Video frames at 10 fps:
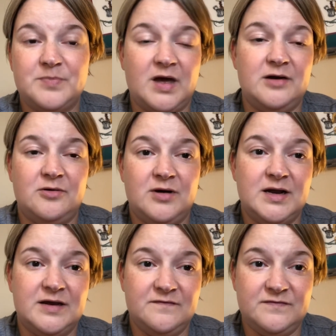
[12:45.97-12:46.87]
I don't
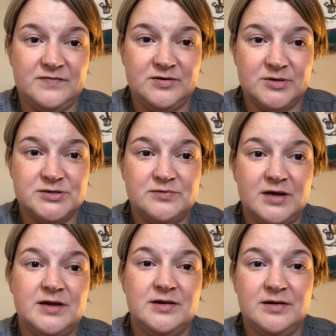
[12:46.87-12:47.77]
want to give too much
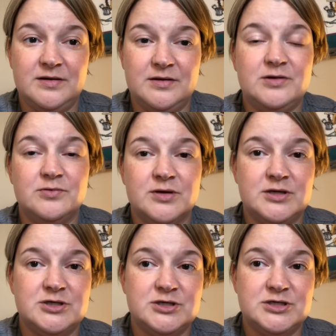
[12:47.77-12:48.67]
away. You
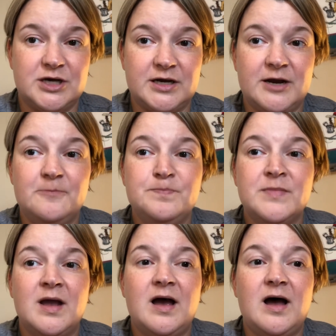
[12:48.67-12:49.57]
really should check it out.
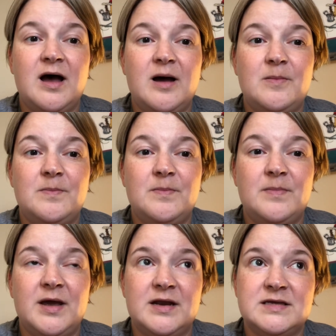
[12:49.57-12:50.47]
And
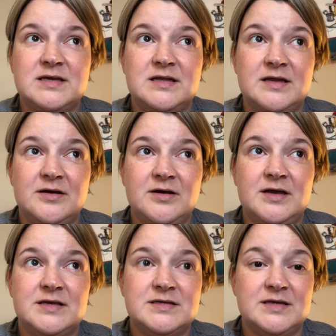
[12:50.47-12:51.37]
it's
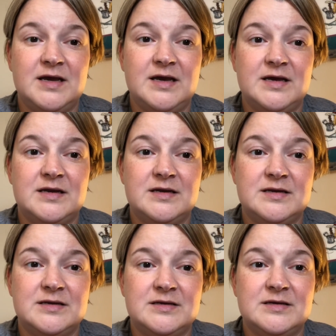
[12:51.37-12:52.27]
hilarious.
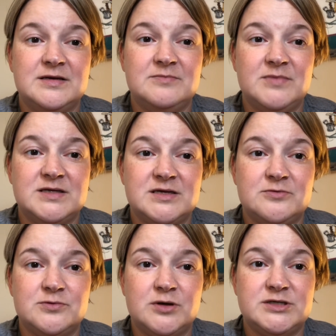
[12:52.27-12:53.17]
And my son
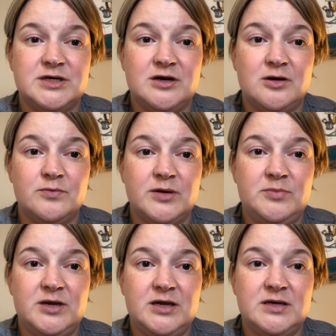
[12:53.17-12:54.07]
was watching it on
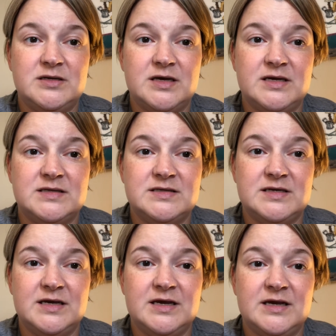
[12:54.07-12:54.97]
repeat and
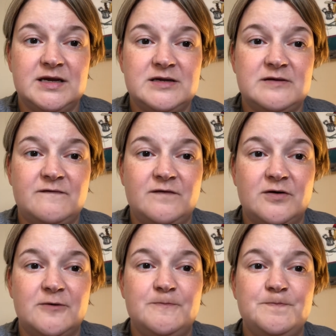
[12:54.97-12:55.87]
singing it
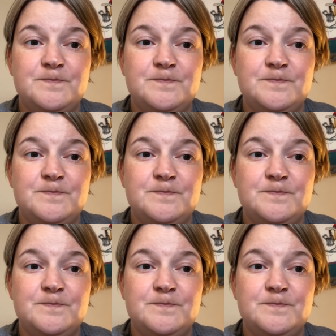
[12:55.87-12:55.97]
for